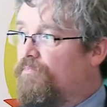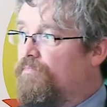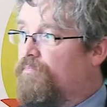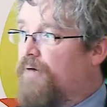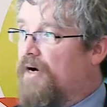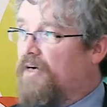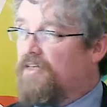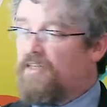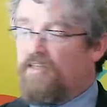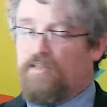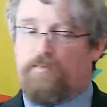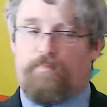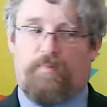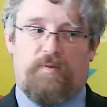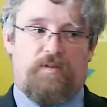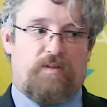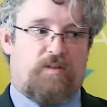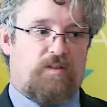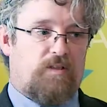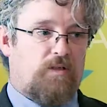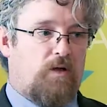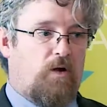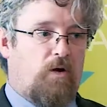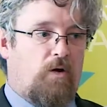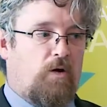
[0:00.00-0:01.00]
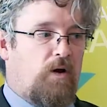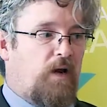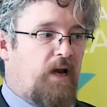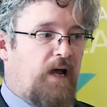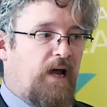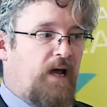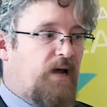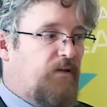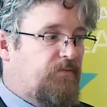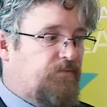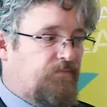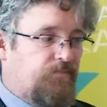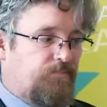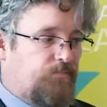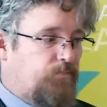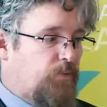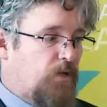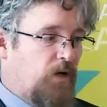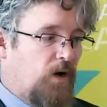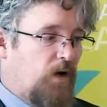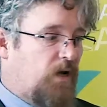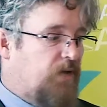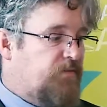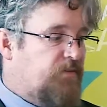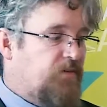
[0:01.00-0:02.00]
Participants we
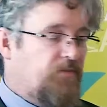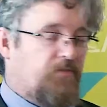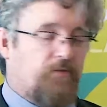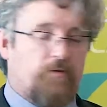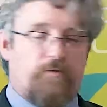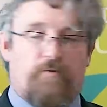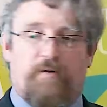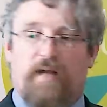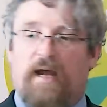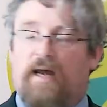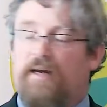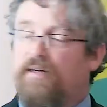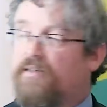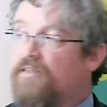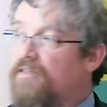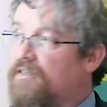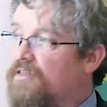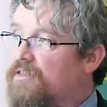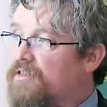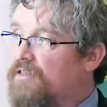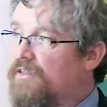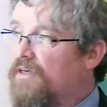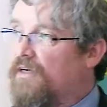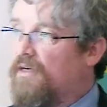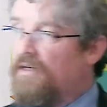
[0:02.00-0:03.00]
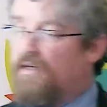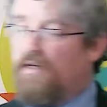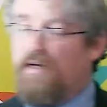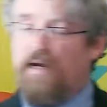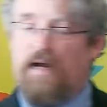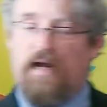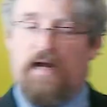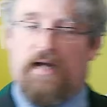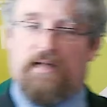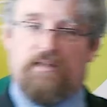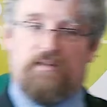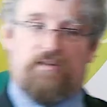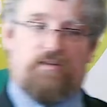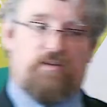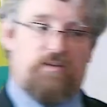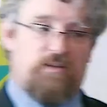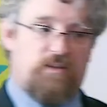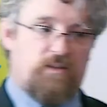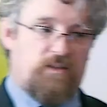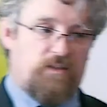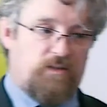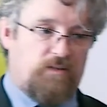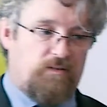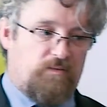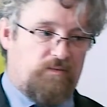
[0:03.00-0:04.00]
all have different realities, And
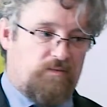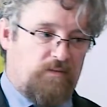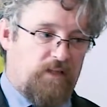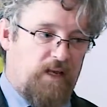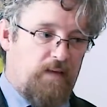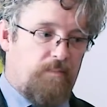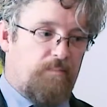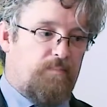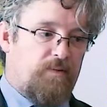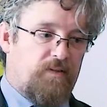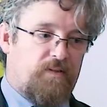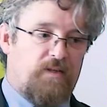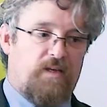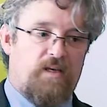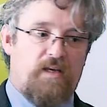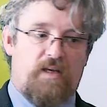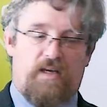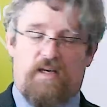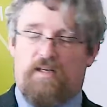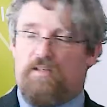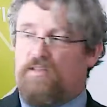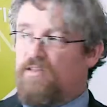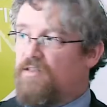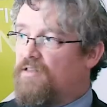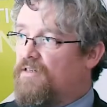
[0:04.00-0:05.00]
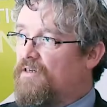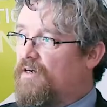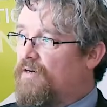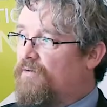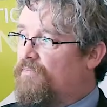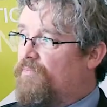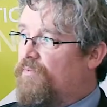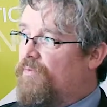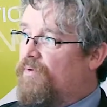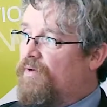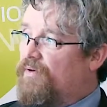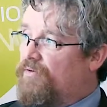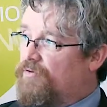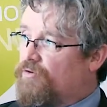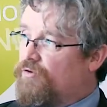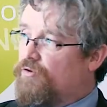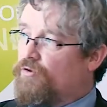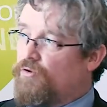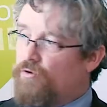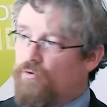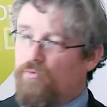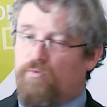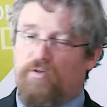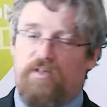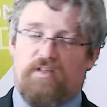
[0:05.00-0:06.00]
empathy is,
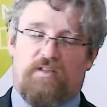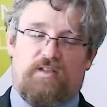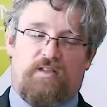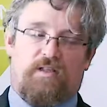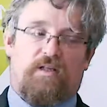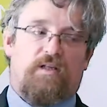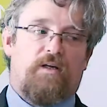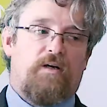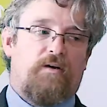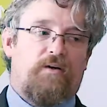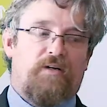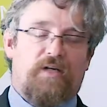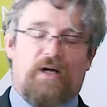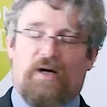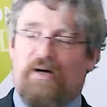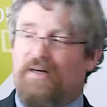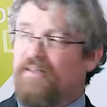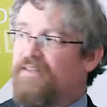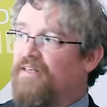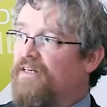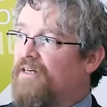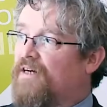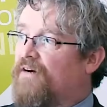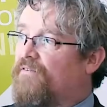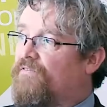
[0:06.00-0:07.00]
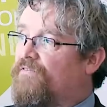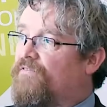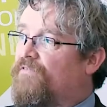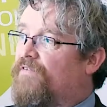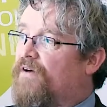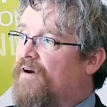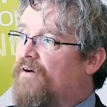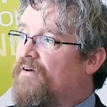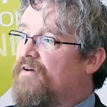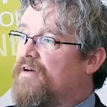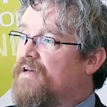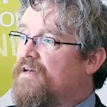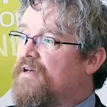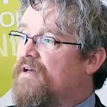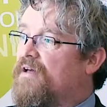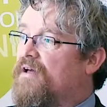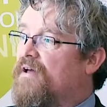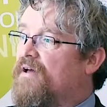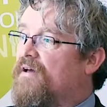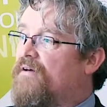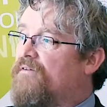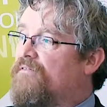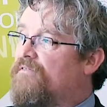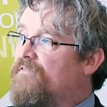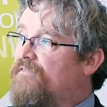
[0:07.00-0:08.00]
through listening and learning, I think are very,
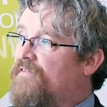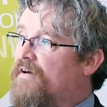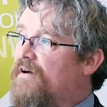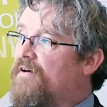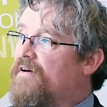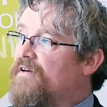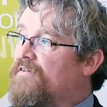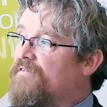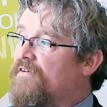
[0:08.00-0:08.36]
very,